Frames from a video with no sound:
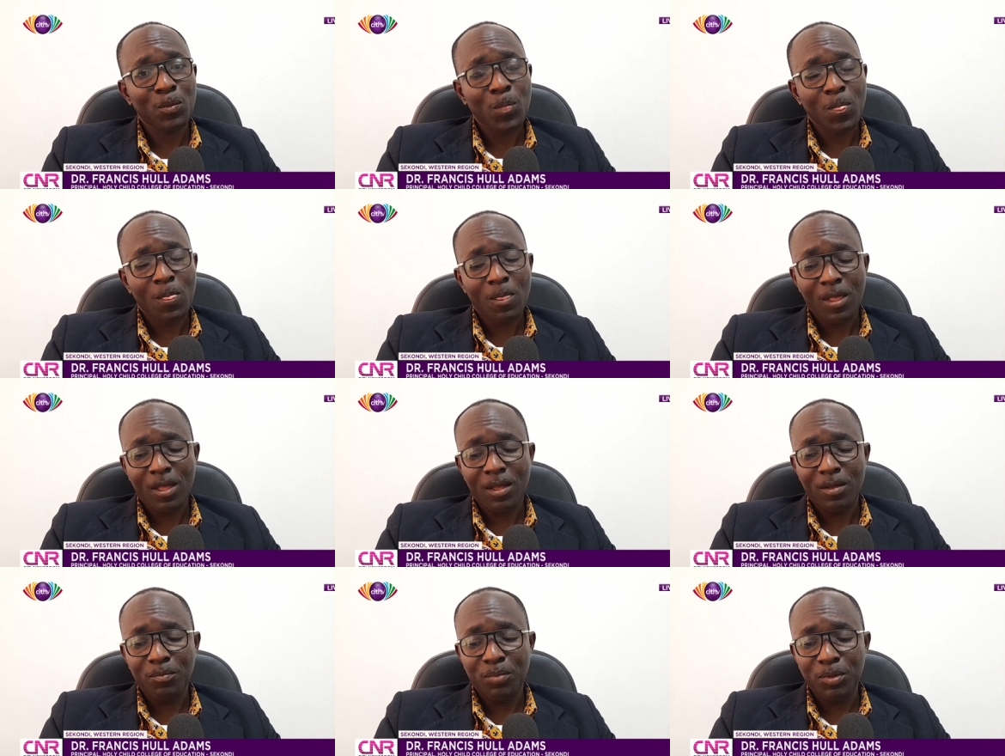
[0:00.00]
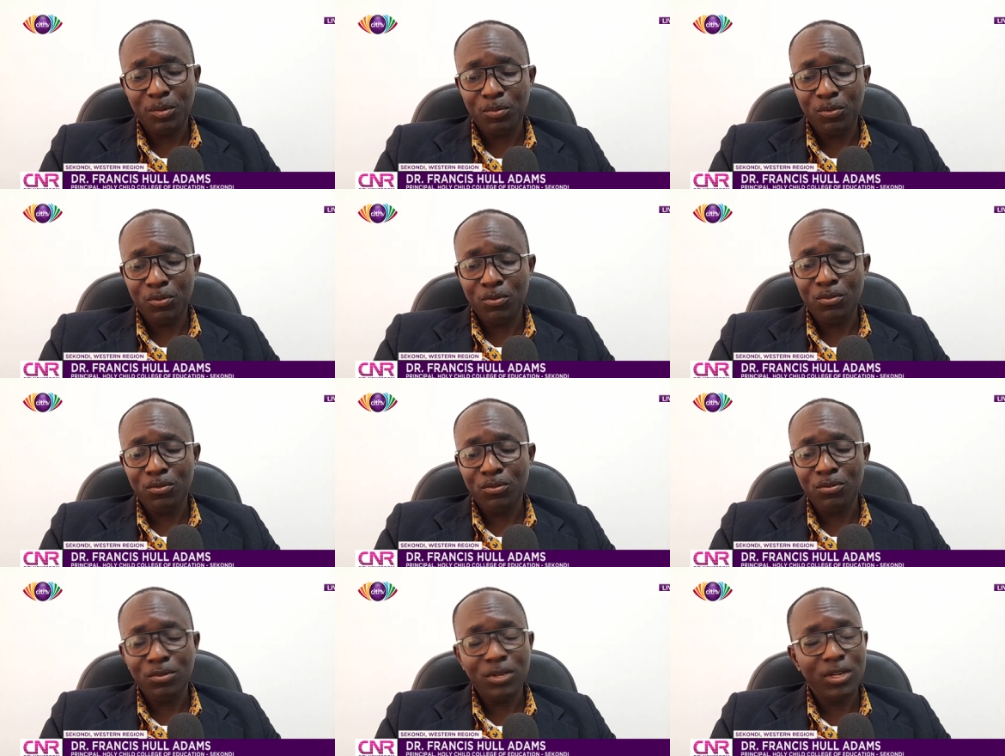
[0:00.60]
And people
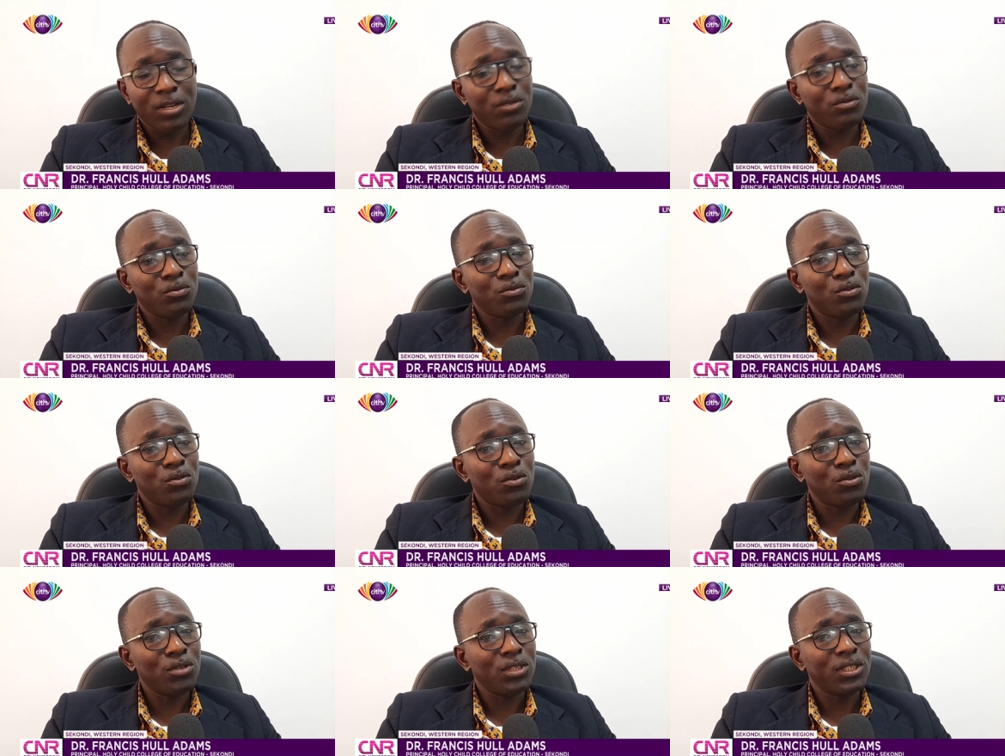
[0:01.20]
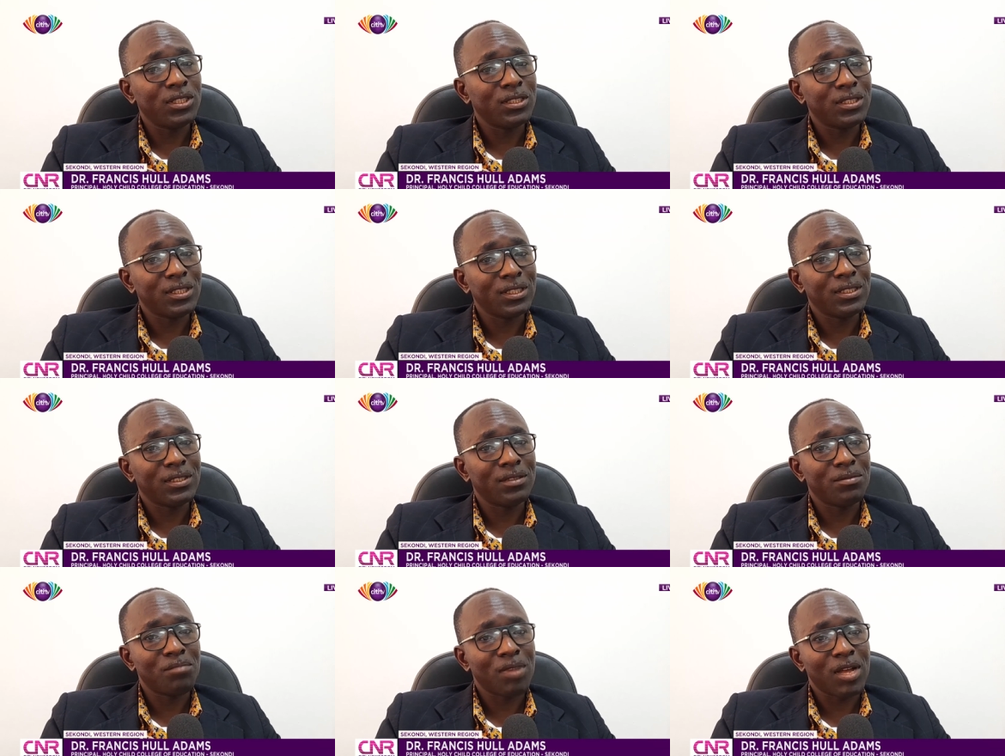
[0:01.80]
who enroll in teaching
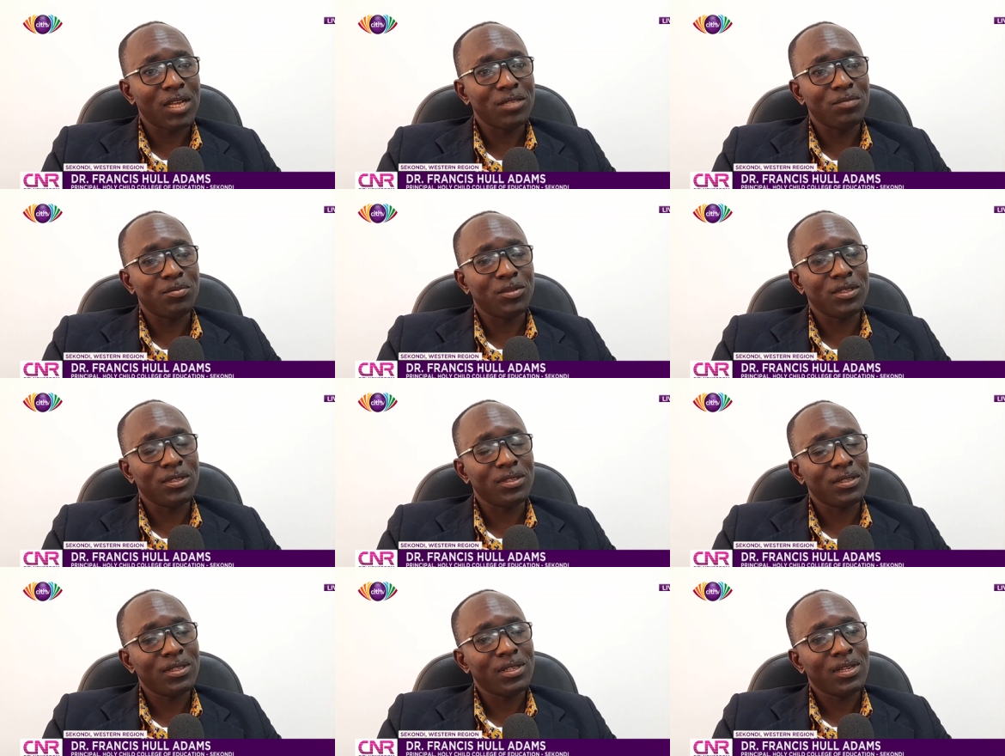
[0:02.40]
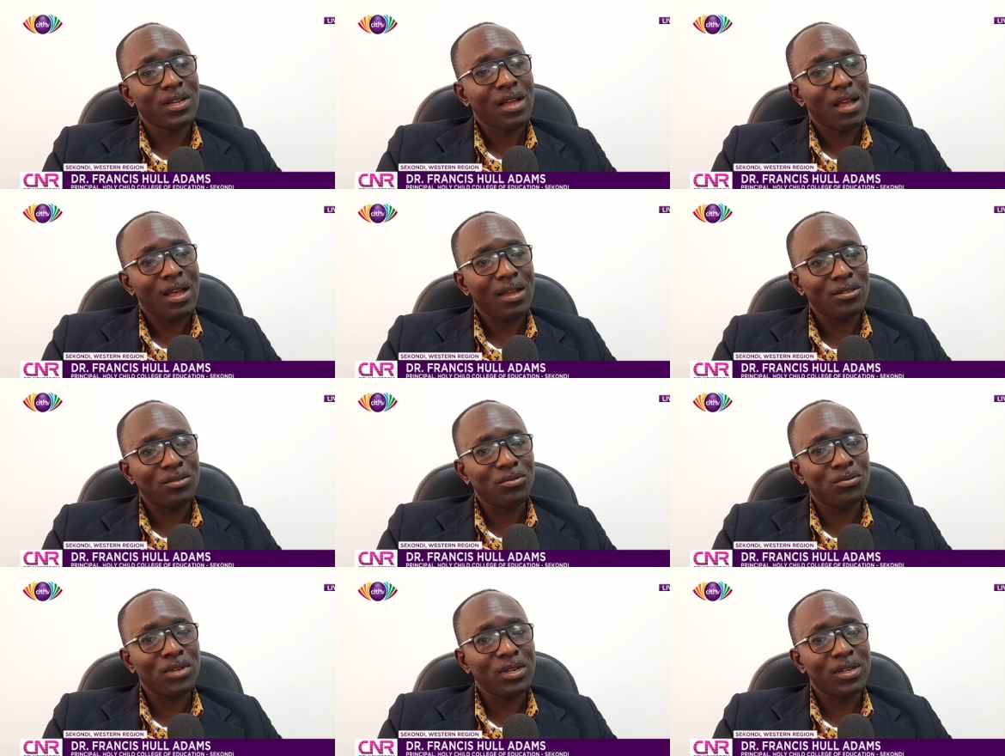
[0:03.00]
must be
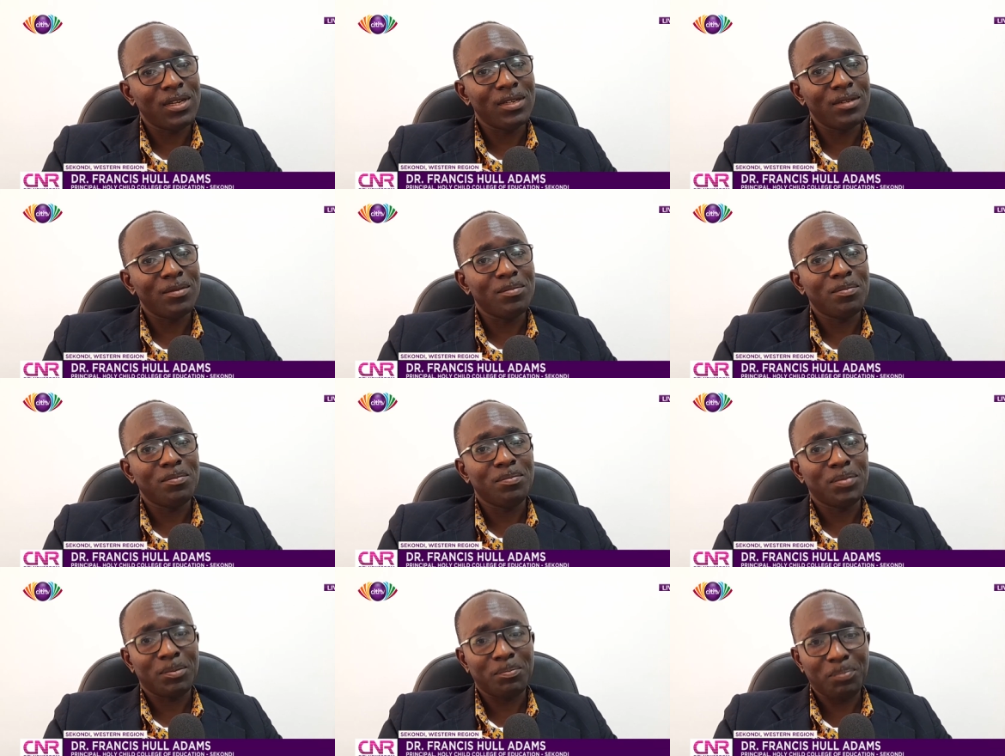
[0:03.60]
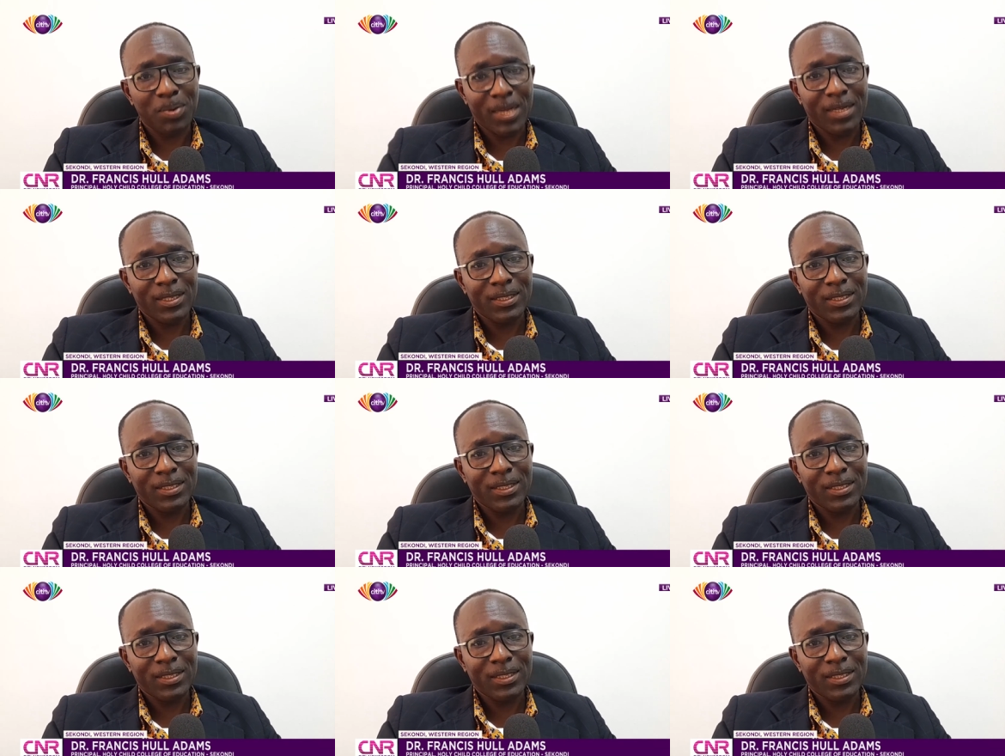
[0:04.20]
adequately prepared